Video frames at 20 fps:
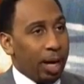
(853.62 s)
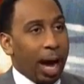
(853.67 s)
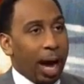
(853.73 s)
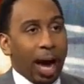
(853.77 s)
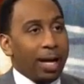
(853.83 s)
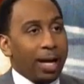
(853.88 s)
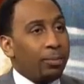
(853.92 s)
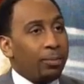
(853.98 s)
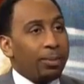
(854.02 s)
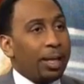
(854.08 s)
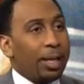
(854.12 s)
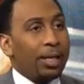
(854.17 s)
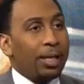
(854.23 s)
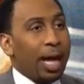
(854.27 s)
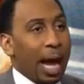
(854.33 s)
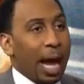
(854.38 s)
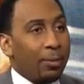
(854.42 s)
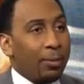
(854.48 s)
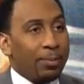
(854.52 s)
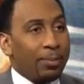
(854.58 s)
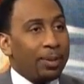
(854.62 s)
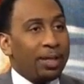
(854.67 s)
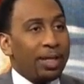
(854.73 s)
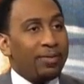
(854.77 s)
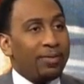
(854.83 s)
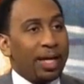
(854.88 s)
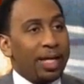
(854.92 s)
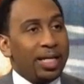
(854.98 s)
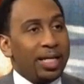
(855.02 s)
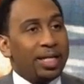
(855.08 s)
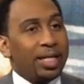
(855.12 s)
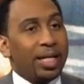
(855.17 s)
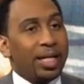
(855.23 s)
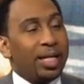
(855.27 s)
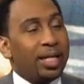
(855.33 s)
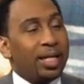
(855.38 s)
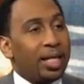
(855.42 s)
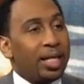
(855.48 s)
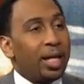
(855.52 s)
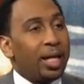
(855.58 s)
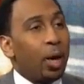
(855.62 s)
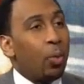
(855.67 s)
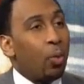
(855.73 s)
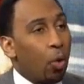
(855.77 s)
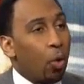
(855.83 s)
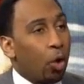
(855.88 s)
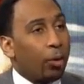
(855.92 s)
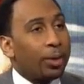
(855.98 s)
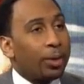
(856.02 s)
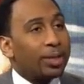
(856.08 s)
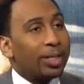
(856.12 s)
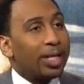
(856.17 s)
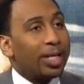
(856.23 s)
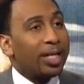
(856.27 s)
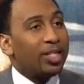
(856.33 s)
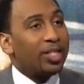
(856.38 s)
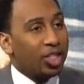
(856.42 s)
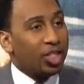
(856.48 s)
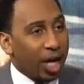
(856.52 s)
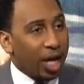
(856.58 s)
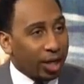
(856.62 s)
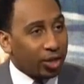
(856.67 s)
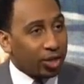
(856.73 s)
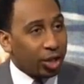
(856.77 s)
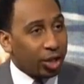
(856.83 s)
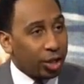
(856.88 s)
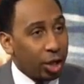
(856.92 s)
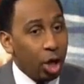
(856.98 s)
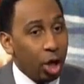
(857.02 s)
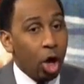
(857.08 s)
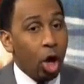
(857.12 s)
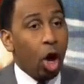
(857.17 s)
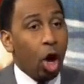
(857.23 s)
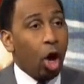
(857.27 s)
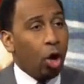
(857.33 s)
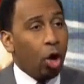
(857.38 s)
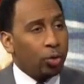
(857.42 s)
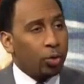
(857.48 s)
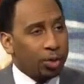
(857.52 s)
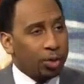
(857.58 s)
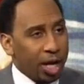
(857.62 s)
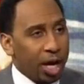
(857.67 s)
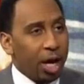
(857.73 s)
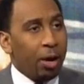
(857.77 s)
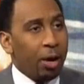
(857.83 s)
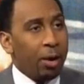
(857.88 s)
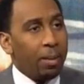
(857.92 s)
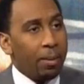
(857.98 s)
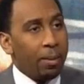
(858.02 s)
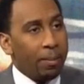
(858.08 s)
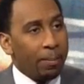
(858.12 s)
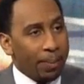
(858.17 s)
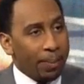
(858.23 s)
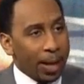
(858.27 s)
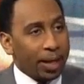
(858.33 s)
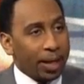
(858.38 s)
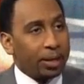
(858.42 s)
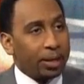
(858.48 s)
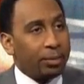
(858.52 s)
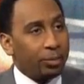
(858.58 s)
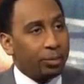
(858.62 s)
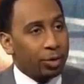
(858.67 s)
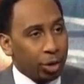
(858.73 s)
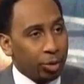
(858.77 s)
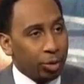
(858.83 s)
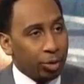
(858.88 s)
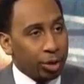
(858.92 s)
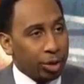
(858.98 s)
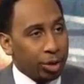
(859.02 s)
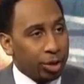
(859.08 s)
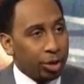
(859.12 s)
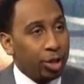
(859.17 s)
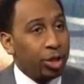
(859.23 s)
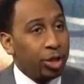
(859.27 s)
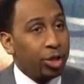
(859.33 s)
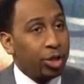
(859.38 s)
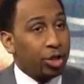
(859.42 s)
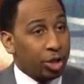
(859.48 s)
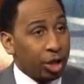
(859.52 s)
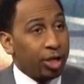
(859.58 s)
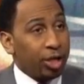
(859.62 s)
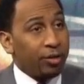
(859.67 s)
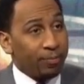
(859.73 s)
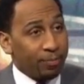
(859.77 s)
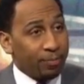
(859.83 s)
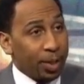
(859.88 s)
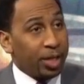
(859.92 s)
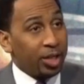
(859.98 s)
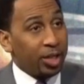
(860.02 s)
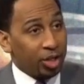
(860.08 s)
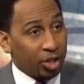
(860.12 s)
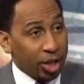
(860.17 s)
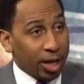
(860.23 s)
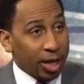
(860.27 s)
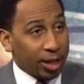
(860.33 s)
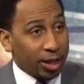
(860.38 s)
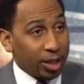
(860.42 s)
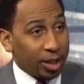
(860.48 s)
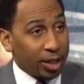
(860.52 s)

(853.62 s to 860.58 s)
I don't believe that he did anything that warrants an ejection. Odell Beckham Jr. should have been ejected.